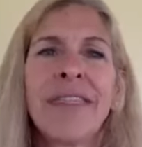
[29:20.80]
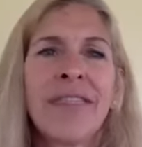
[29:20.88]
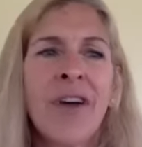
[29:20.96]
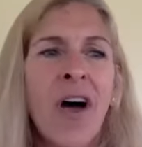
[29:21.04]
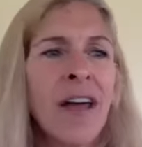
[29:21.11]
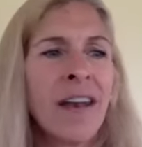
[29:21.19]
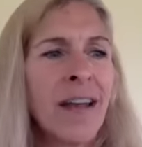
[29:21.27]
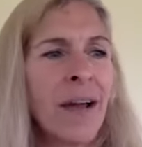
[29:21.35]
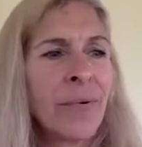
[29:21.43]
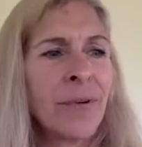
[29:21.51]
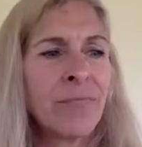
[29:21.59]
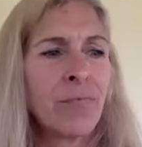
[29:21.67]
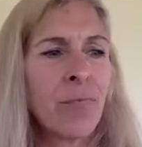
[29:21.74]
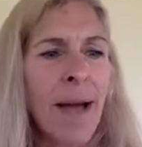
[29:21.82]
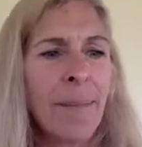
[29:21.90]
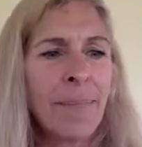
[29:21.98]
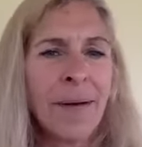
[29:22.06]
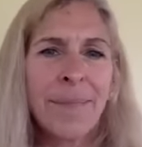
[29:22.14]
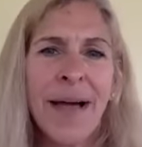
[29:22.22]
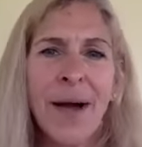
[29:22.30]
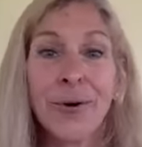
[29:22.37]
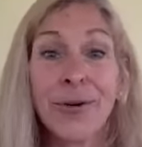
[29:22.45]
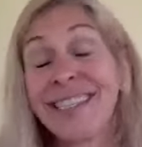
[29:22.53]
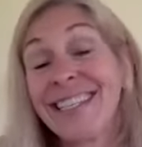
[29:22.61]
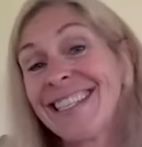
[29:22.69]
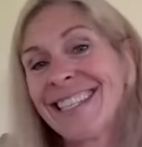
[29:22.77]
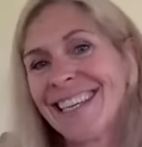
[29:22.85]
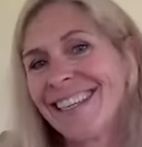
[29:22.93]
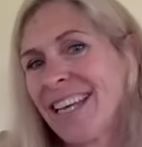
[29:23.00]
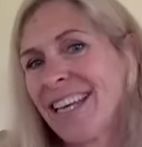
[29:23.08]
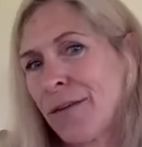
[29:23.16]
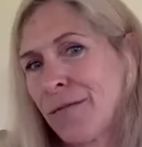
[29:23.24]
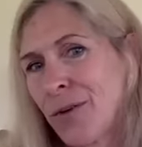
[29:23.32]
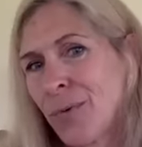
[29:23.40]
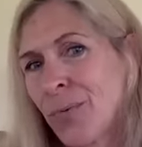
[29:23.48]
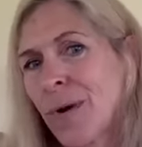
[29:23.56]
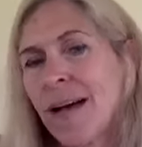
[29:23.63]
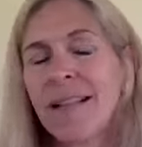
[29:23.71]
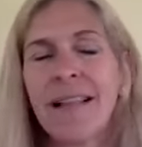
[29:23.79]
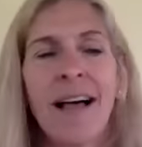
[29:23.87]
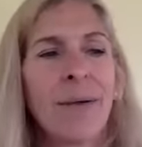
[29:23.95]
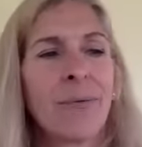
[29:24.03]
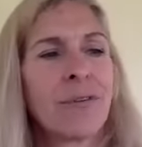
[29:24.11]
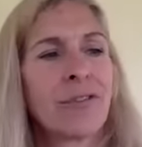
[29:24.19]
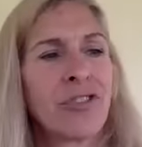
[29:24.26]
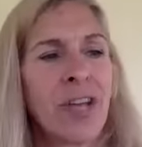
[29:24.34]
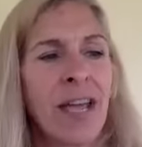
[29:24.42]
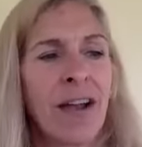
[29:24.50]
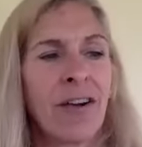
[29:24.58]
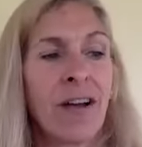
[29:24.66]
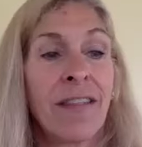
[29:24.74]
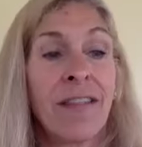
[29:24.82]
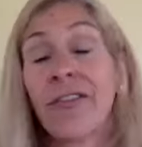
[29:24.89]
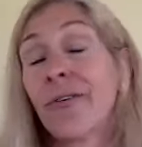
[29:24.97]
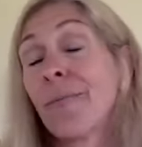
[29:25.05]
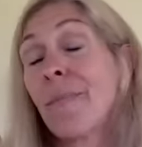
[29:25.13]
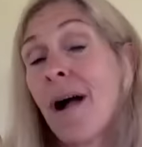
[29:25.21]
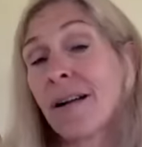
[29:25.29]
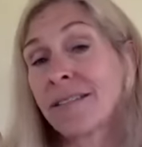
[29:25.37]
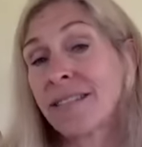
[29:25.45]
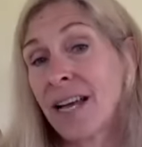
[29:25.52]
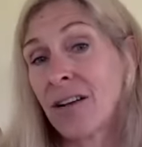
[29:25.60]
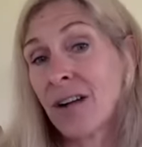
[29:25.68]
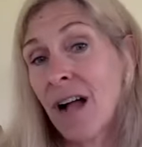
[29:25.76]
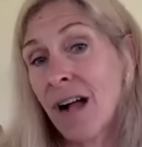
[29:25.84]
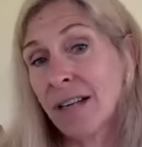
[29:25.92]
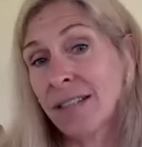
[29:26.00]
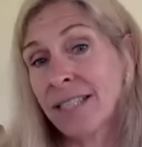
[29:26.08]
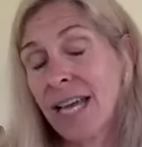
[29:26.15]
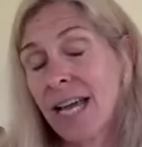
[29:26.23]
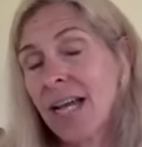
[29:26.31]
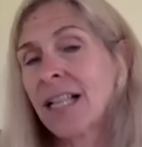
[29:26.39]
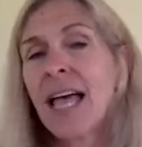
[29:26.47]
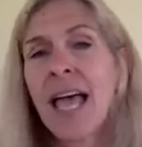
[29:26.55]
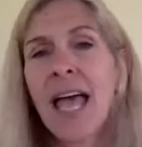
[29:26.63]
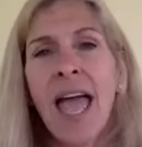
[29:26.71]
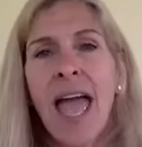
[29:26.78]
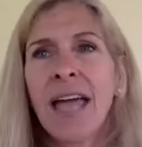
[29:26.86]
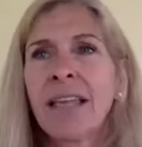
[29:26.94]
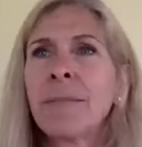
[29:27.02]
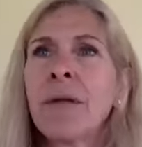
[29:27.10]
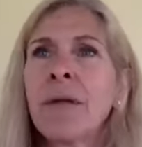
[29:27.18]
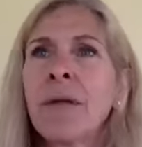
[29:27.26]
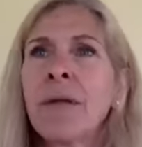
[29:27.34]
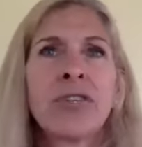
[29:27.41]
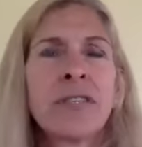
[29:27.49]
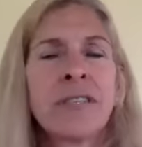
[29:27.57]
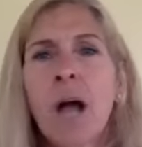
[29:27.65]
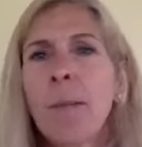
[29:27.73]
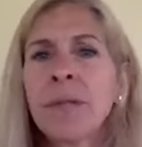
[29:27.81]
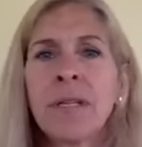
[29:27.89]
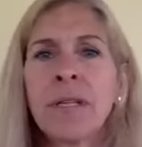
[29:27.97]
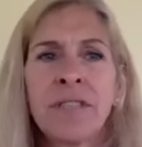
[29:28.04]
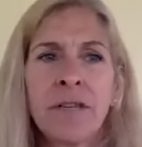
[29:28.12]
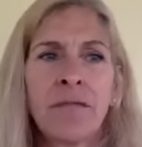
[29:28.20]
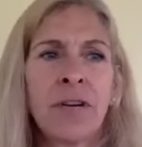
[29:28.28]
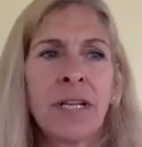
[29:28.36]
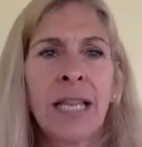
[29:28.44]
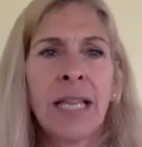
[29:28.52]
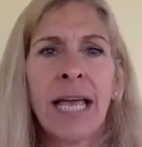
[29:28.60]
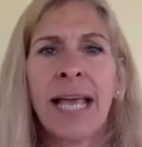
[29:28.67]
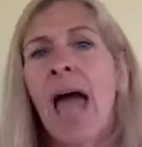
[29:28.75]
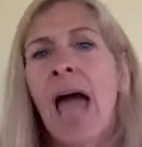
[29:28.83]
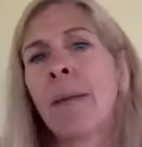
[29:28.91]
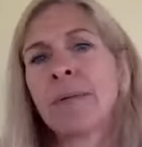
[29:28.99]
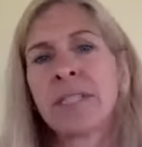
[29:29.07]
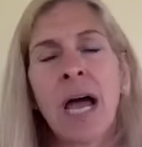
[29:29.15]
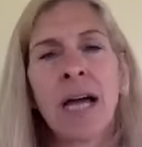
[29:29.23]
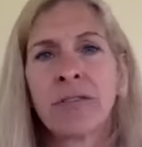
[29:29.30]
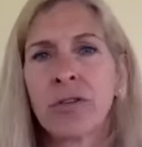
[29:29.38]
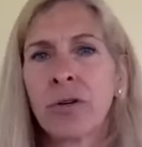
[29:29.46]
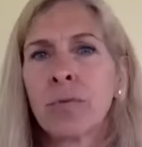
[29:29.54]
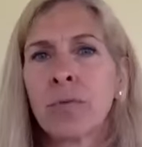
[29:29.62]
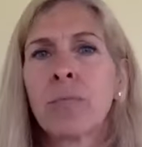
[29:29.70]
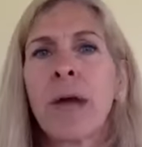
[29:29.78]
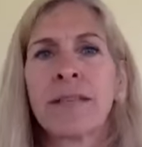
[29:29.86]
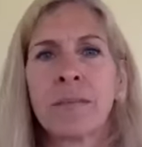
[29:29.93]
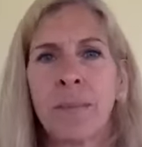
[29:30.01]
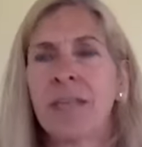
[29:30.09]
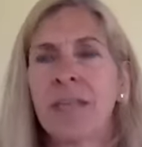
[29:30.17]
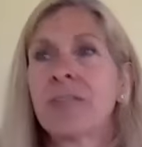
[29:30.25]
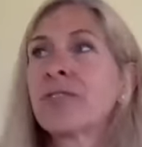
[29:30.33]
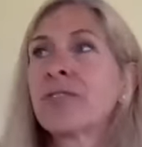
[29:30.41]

I thought I would wrap up our season, if you will. I will share another mocktail cocktail and just a couple of different appetizer recipes.